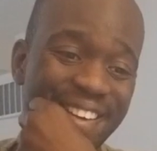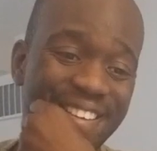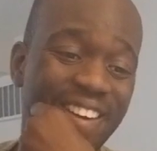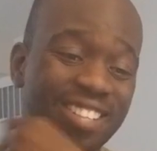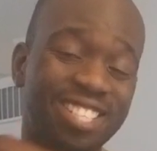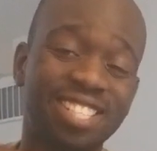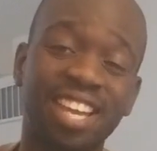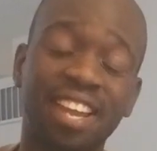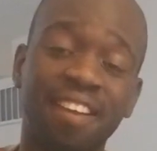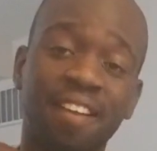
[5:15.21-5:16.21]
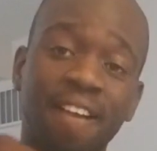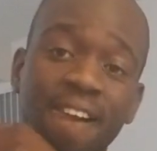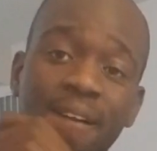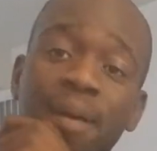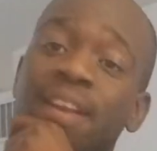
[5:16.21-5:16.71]
it's hard to say
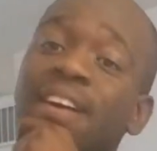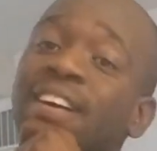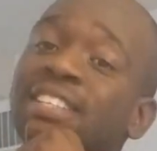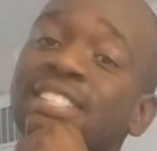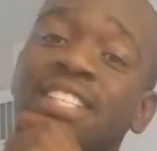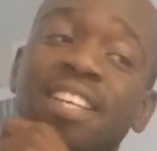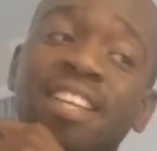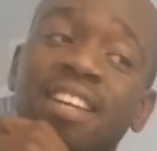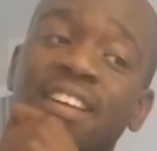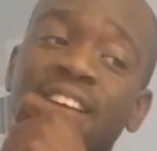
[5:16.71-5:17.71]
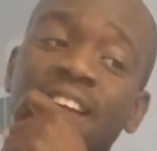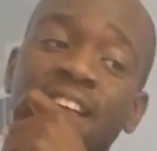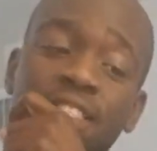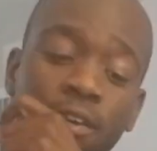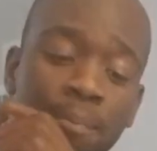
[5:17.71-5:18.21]
because
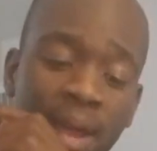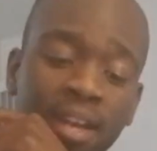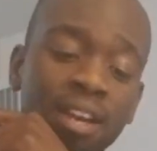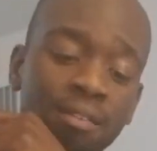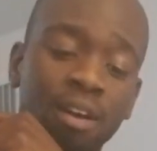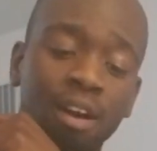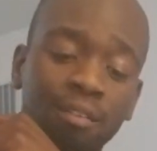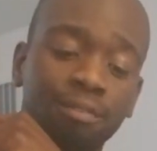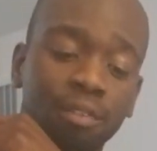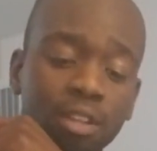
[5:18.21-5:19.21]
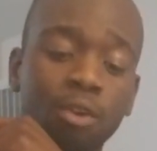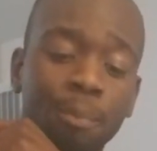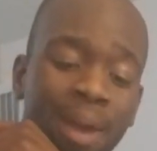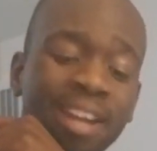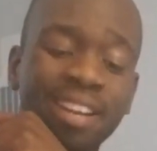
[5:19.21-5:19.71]
the repetitive of the
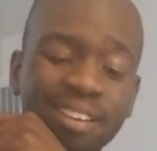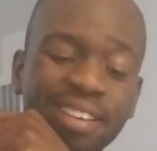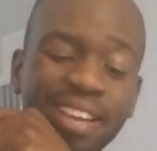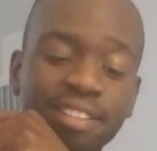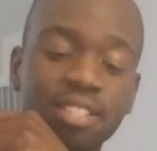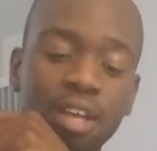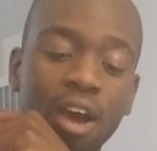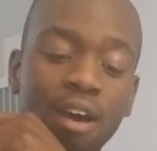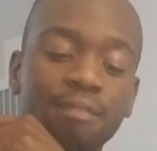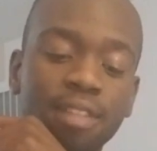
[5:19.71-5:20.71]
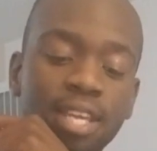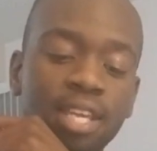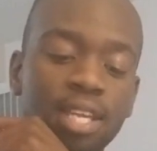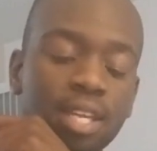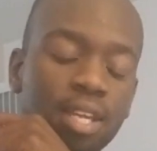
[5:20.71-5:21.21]
repetitiveness of
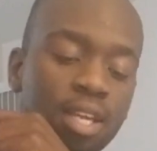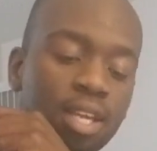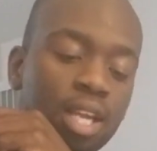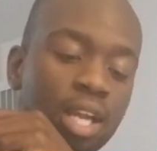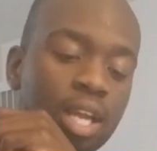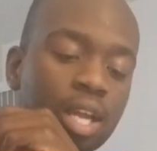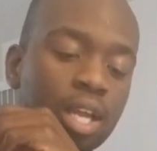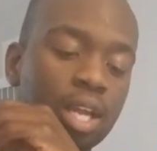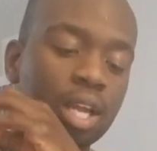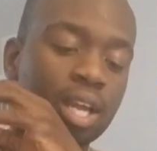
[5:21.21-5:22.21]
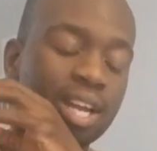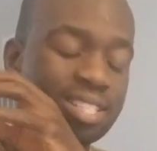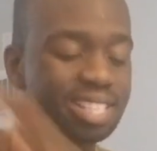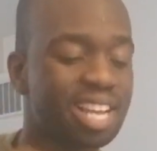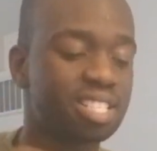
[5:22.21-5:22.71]
the
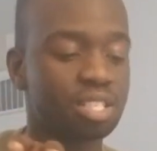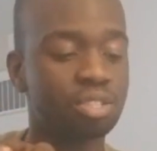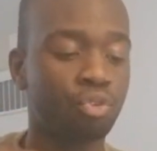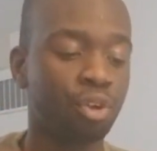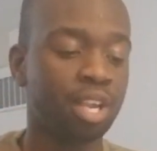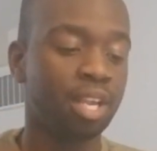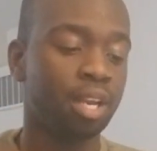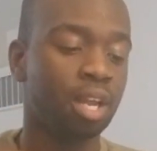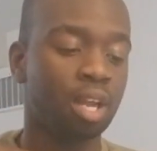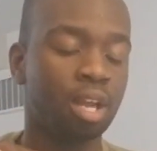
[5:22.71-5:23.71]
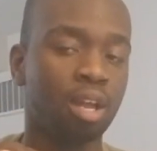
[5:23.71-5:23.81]
Assassin's Creed